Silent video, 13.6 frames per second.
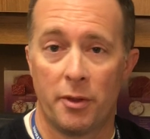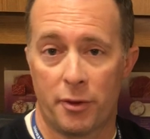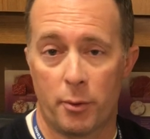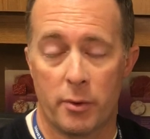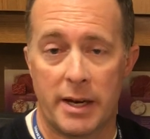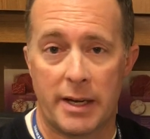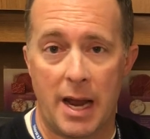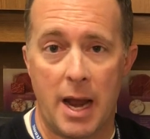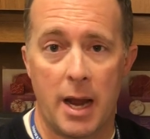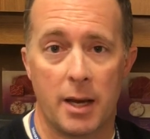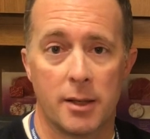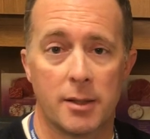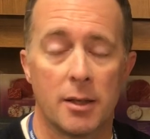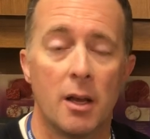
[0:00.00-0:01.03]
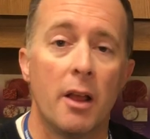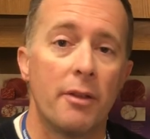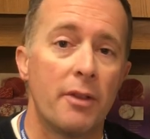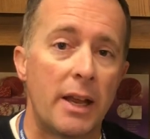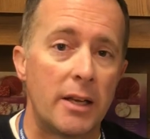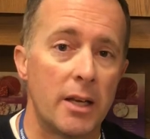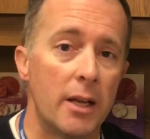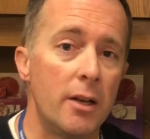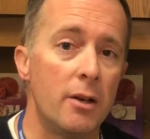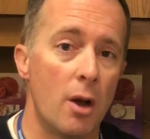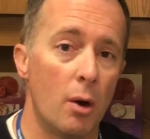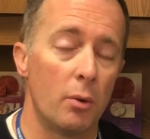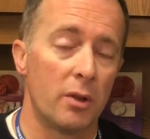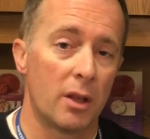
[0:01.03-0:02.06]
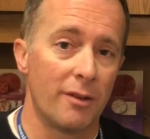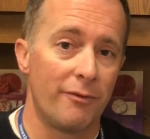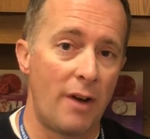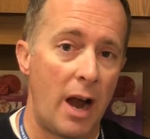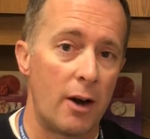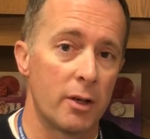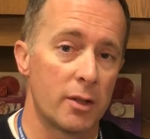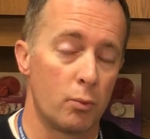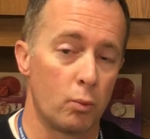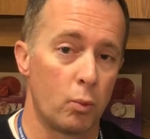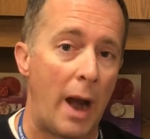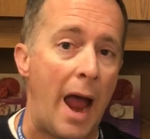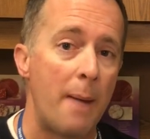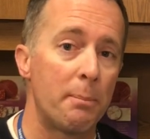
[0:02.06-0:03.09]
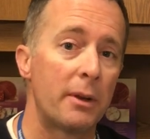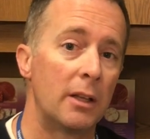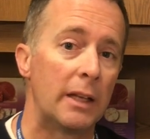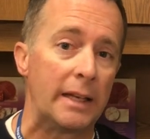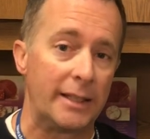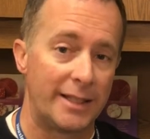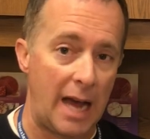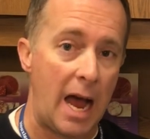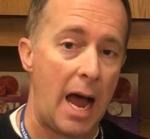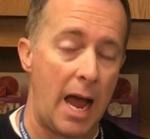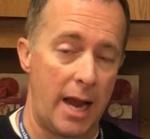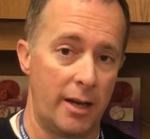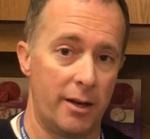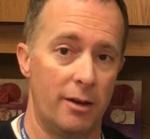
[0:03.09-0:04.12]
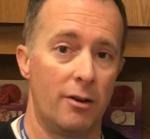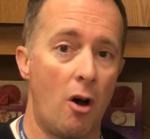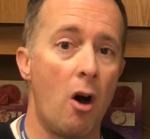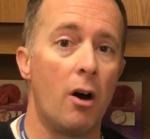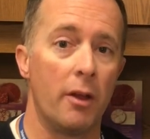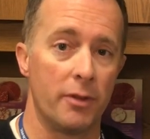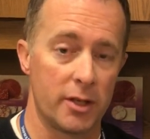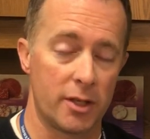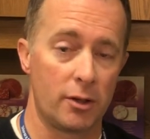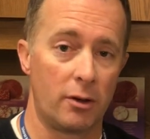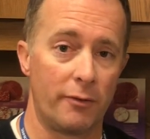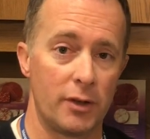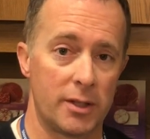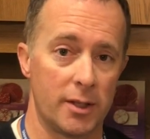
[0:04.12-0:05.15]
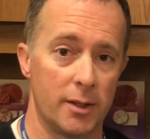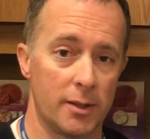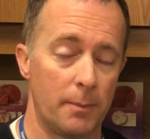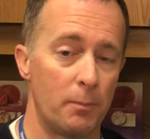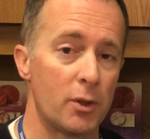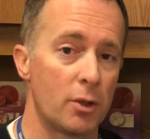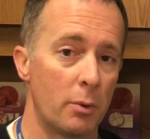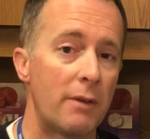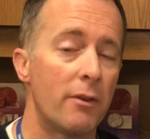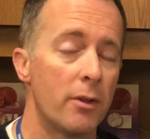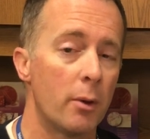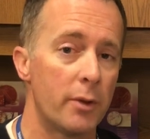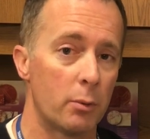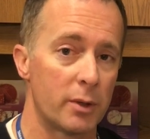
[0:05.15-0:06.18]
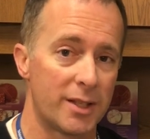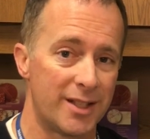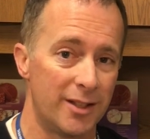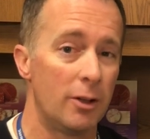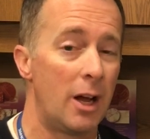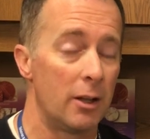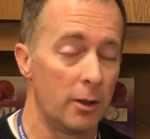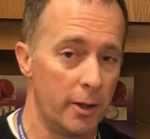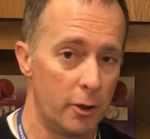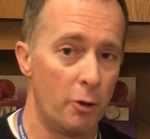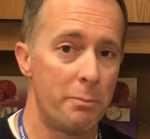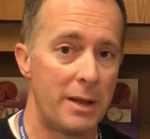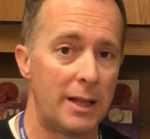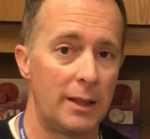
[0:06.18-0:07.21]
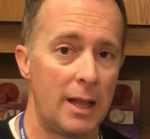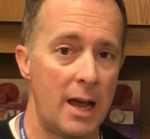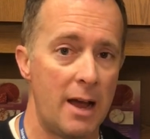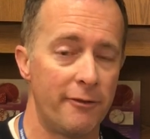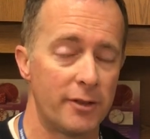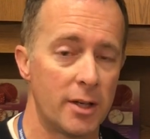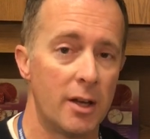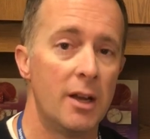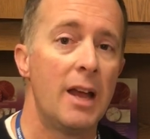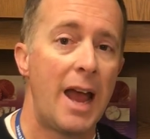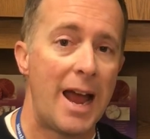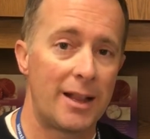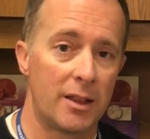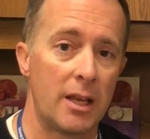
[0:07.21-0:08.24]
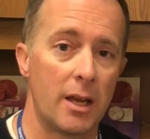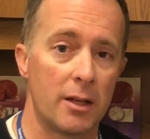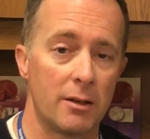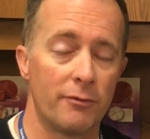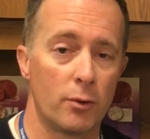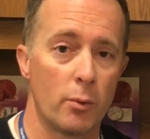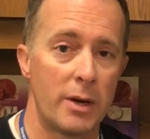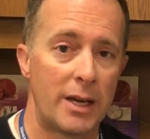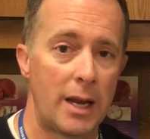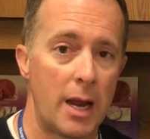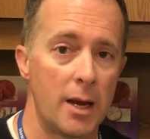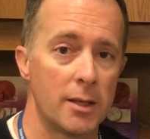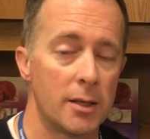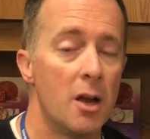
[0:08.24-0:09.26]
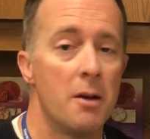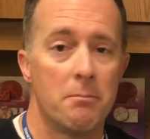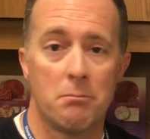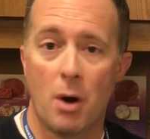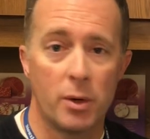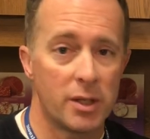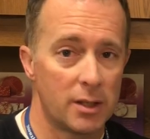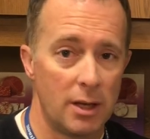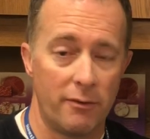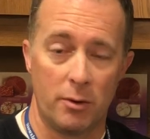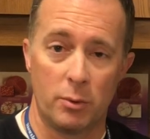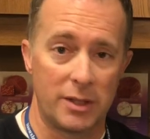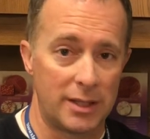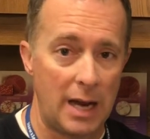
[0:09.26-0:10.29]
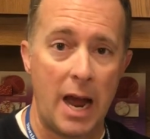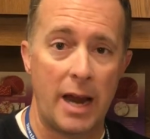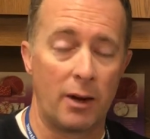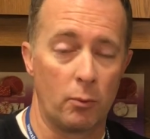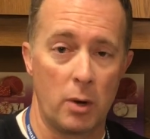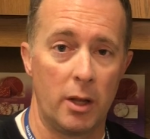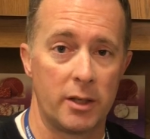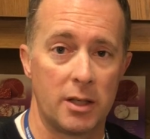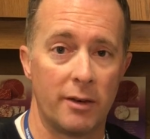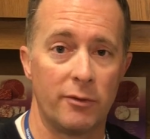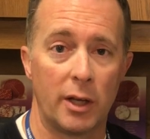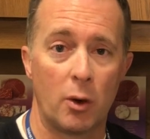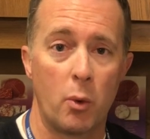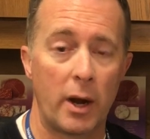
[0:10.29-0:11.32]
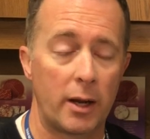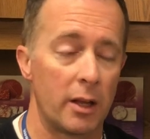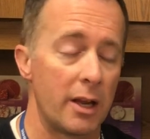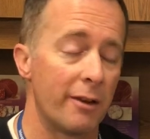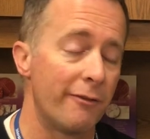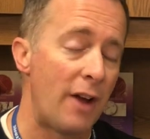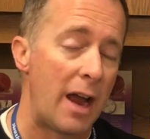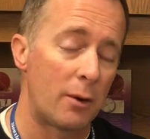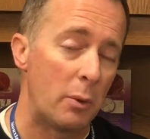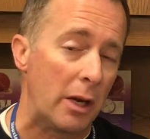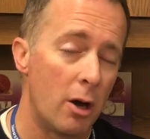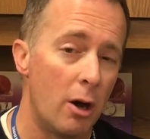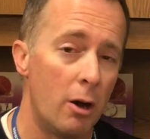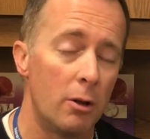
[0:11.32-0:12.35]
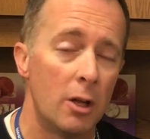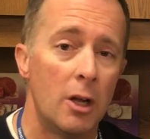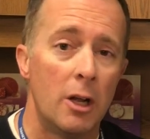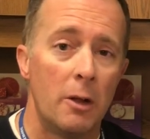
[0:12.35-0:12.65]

and three days, they did note that the virus rapidly died on the surfaces. So even though there was still a little bit left, at the end of three days, most of it was dying relatively quickly. In fact, we call